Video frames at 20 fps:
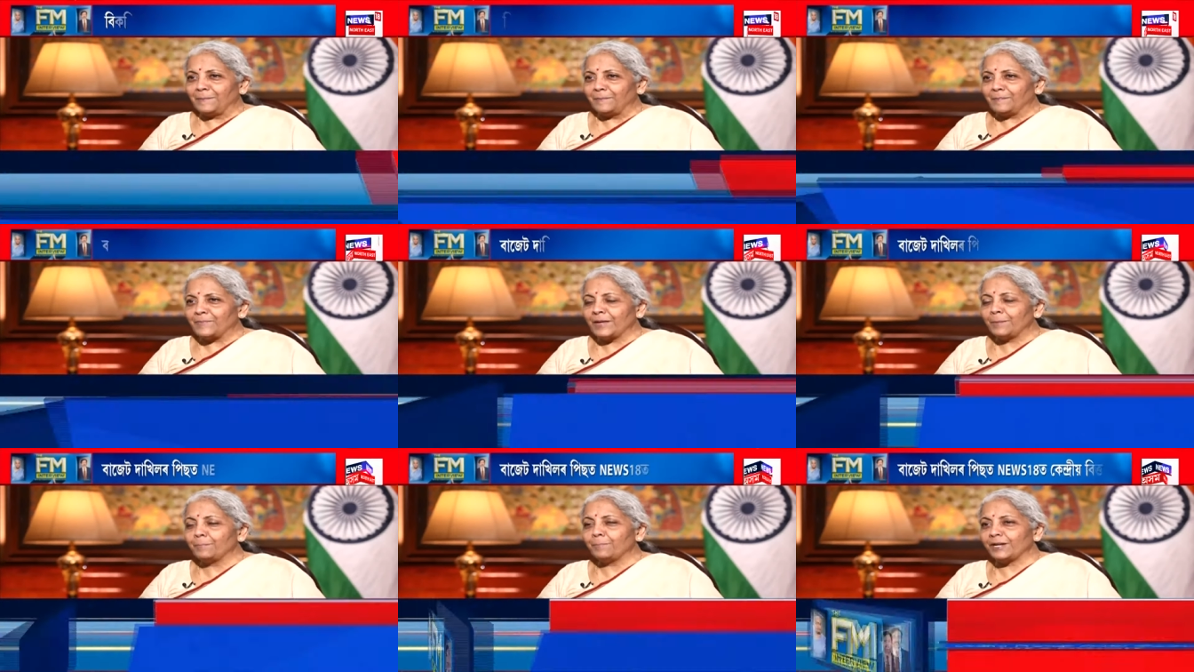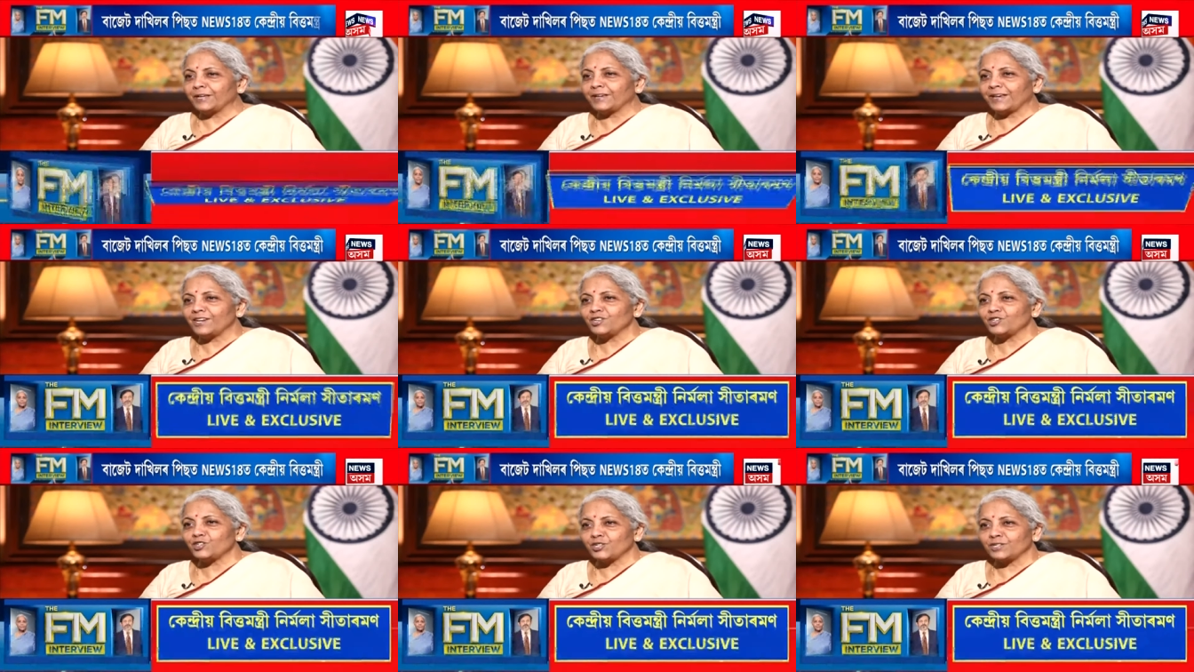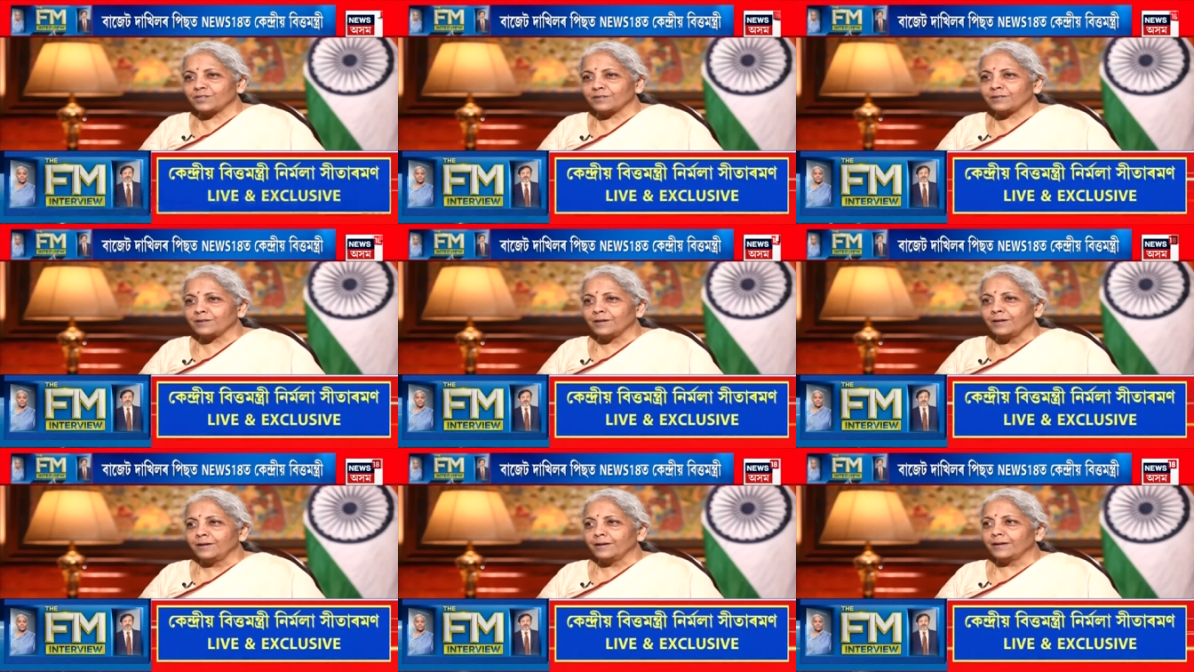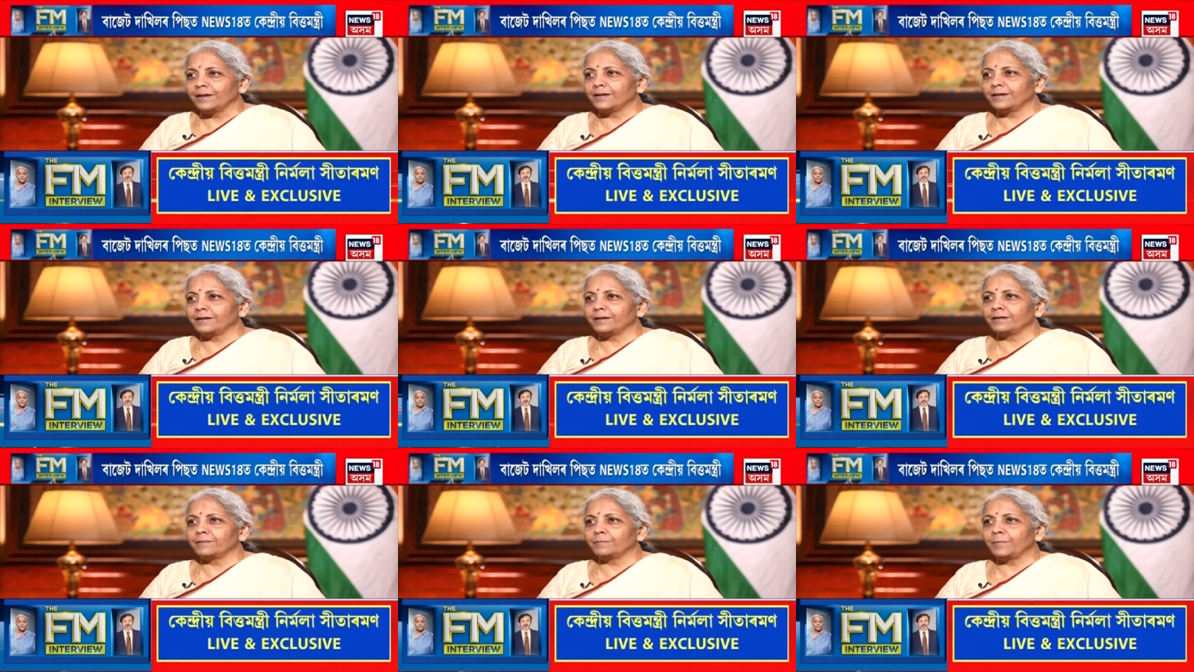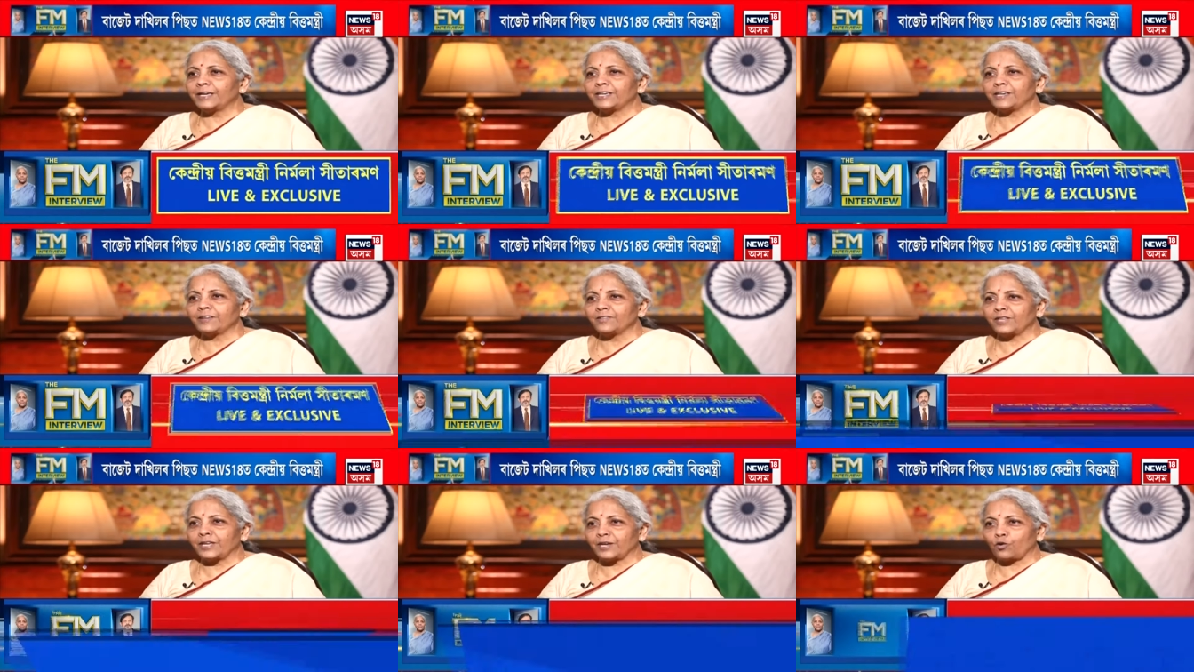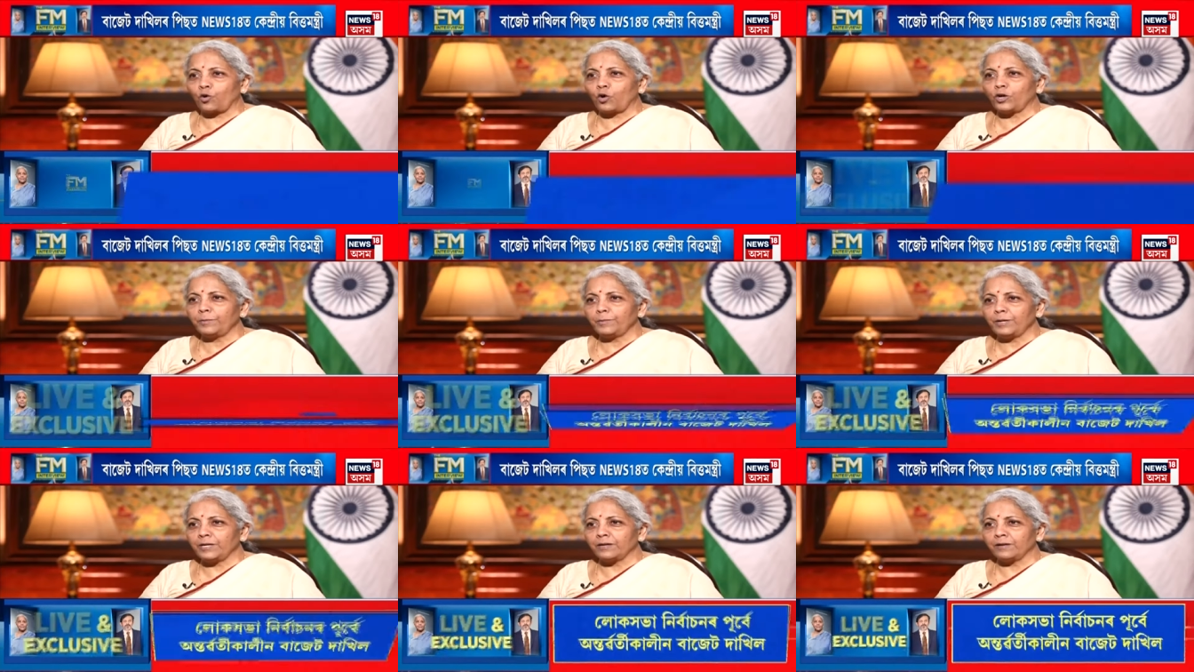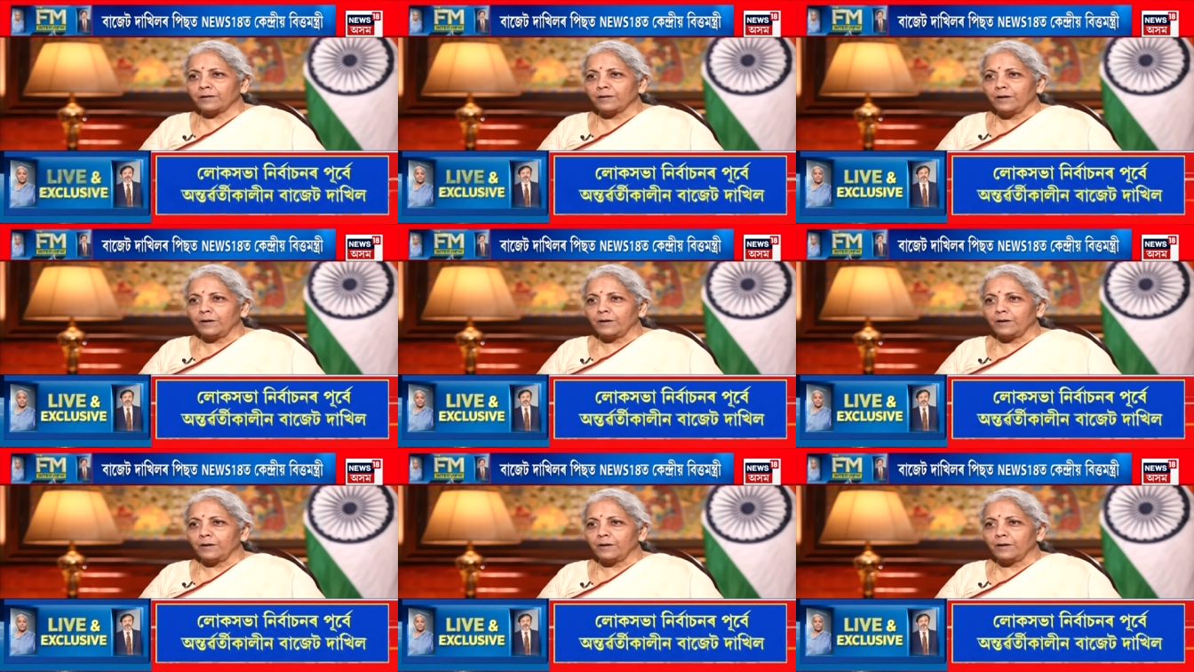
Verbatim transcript: implication in making the economy